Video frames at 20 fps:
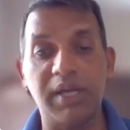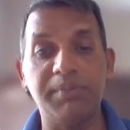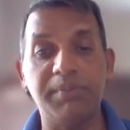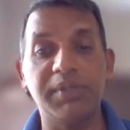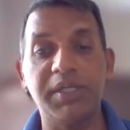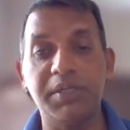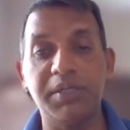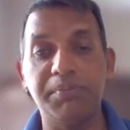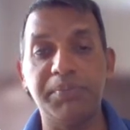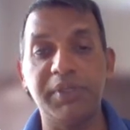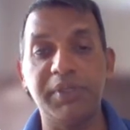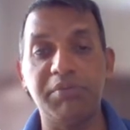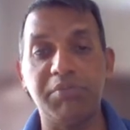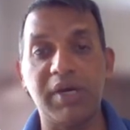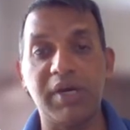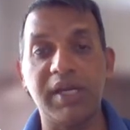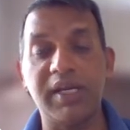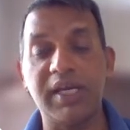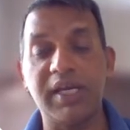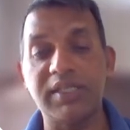keep in
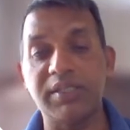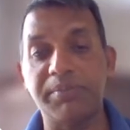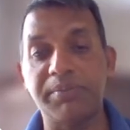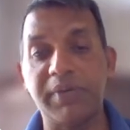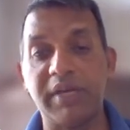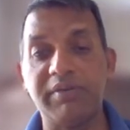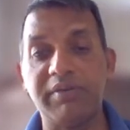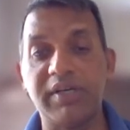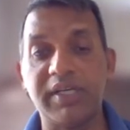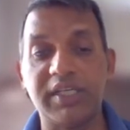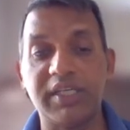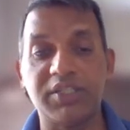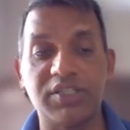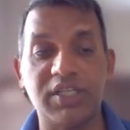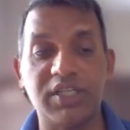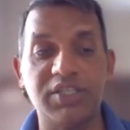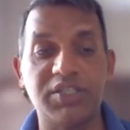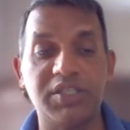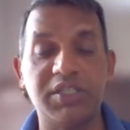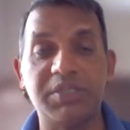mind, as a private
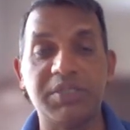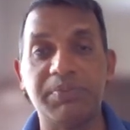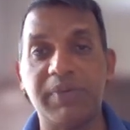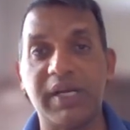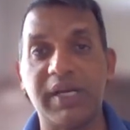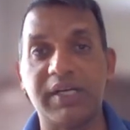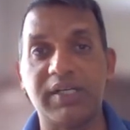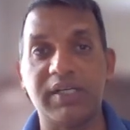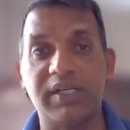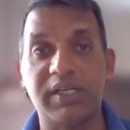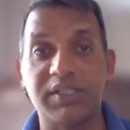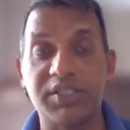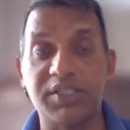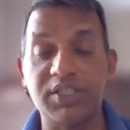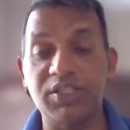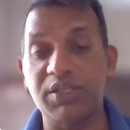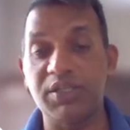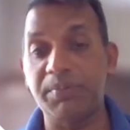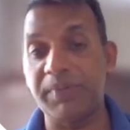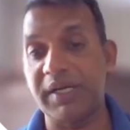
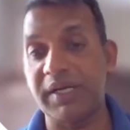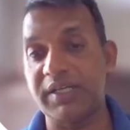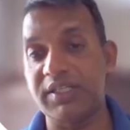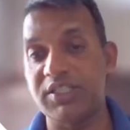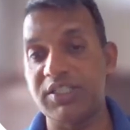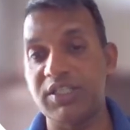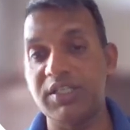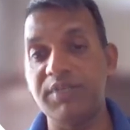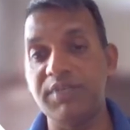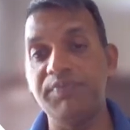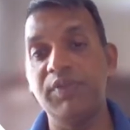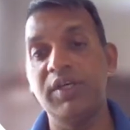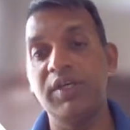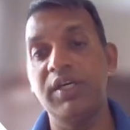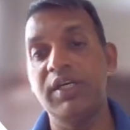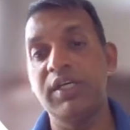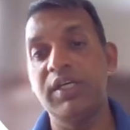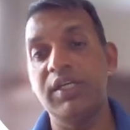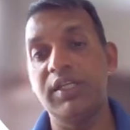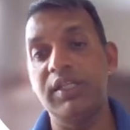extension practitioner,
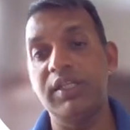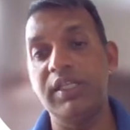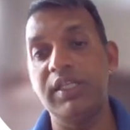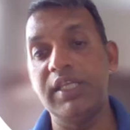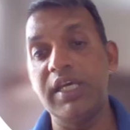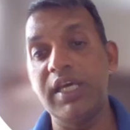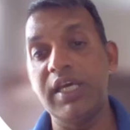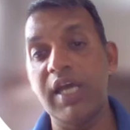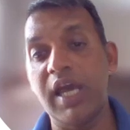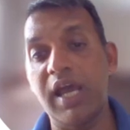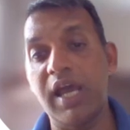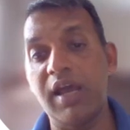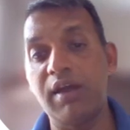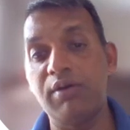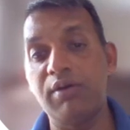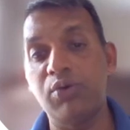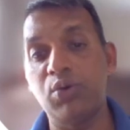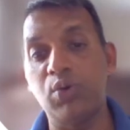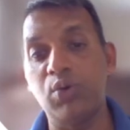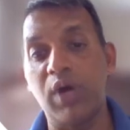they
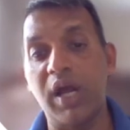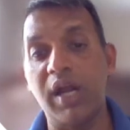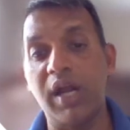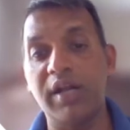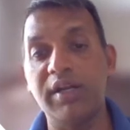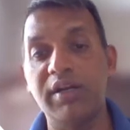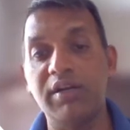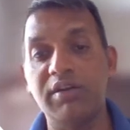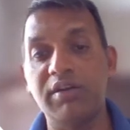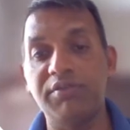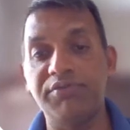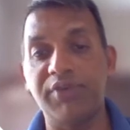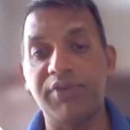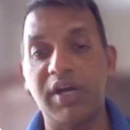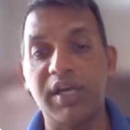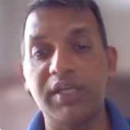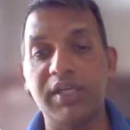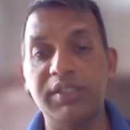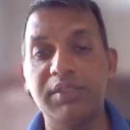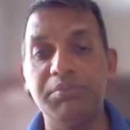have to
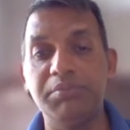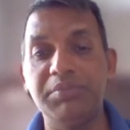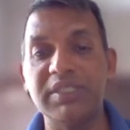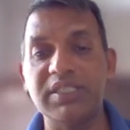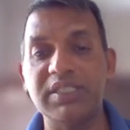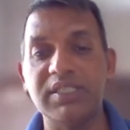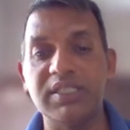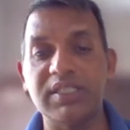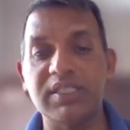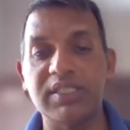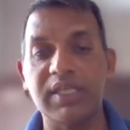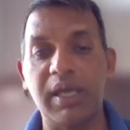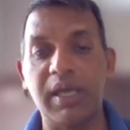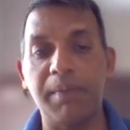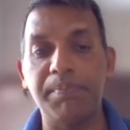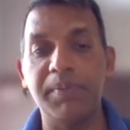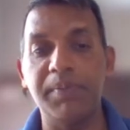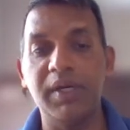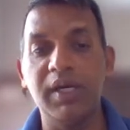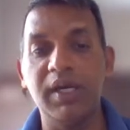identify the business
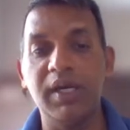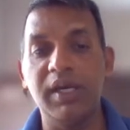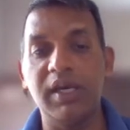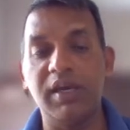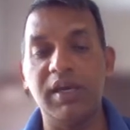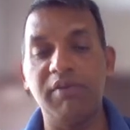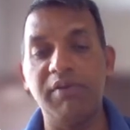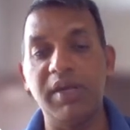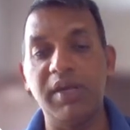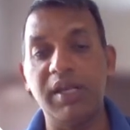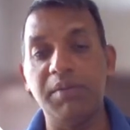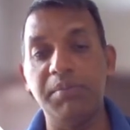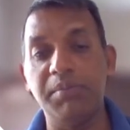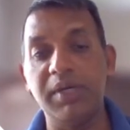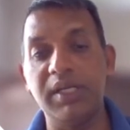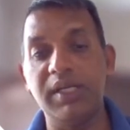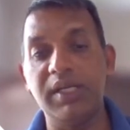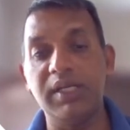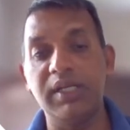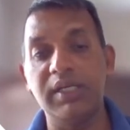gap
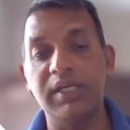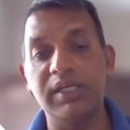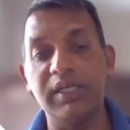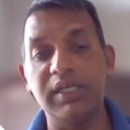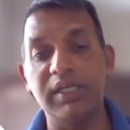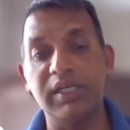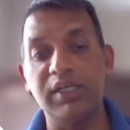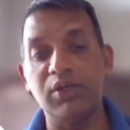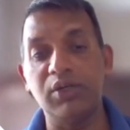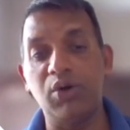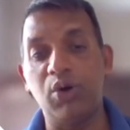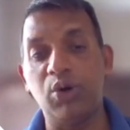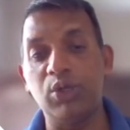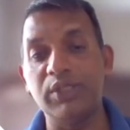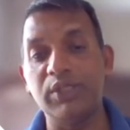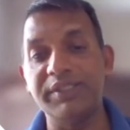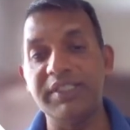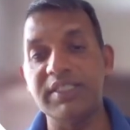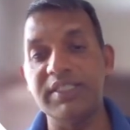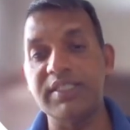available in
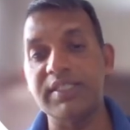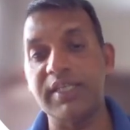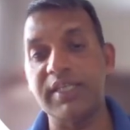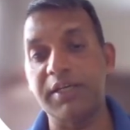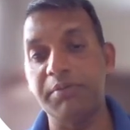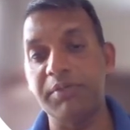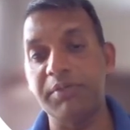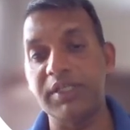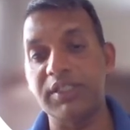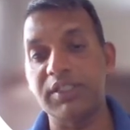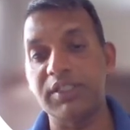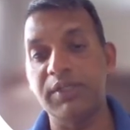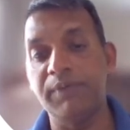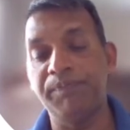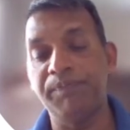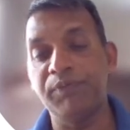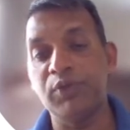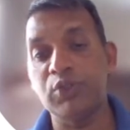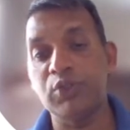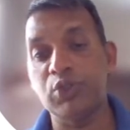all these segments.
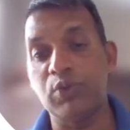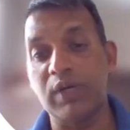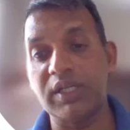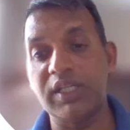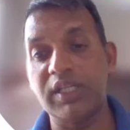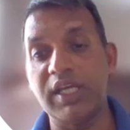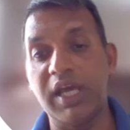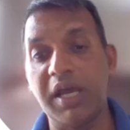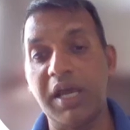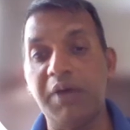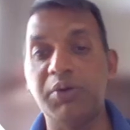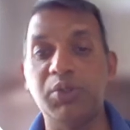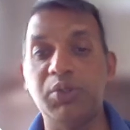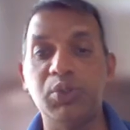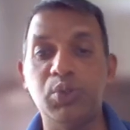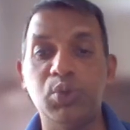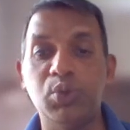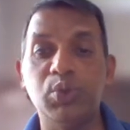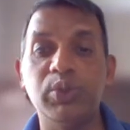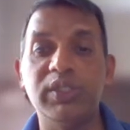So what they have to
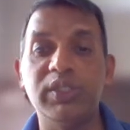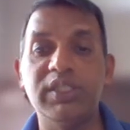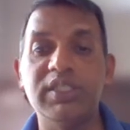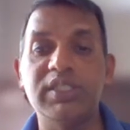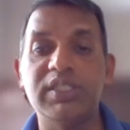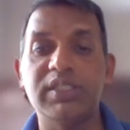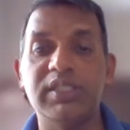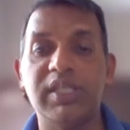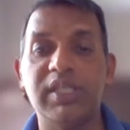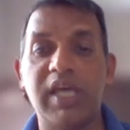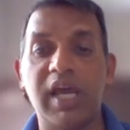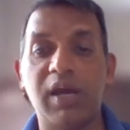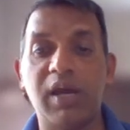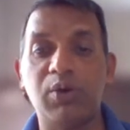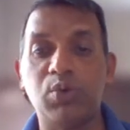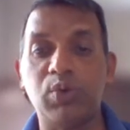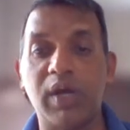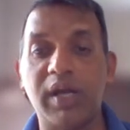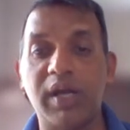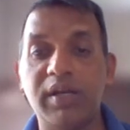do is they
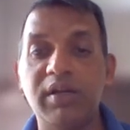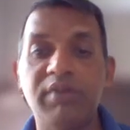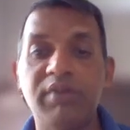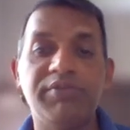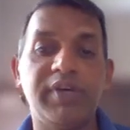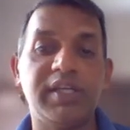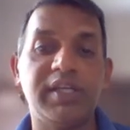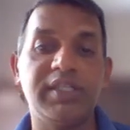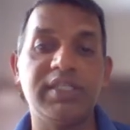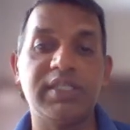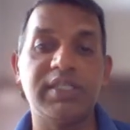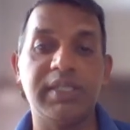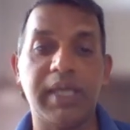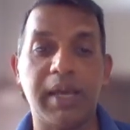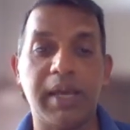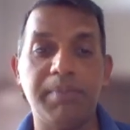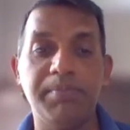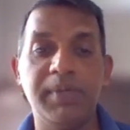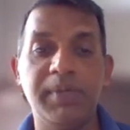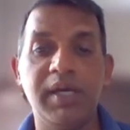have to identify this
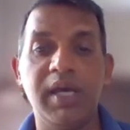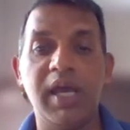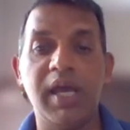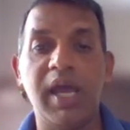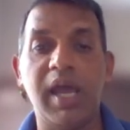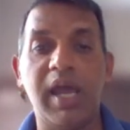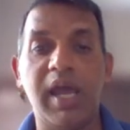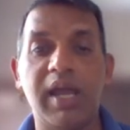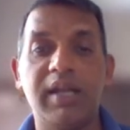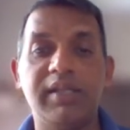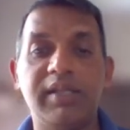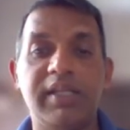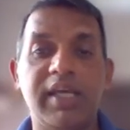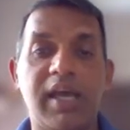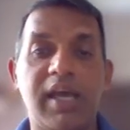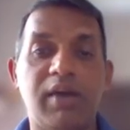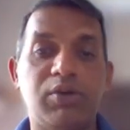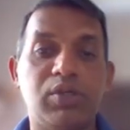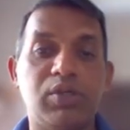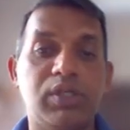gap, and they
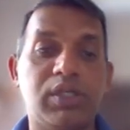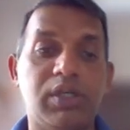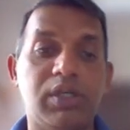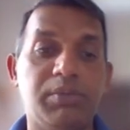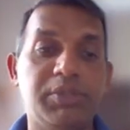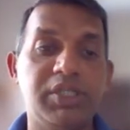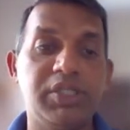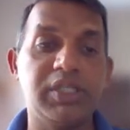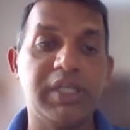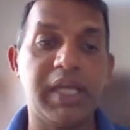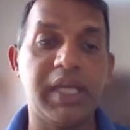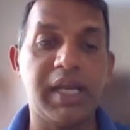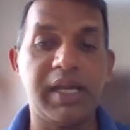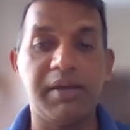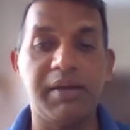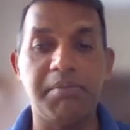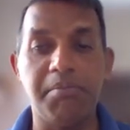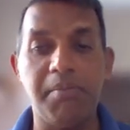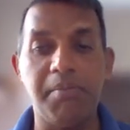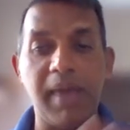have to
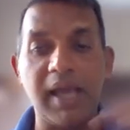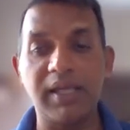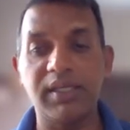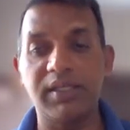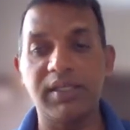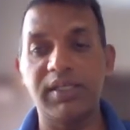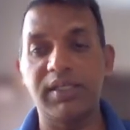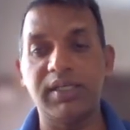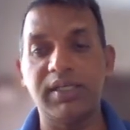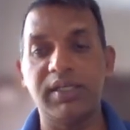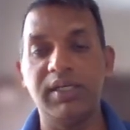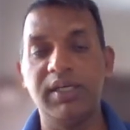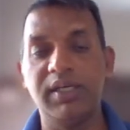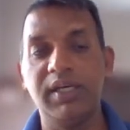communicate back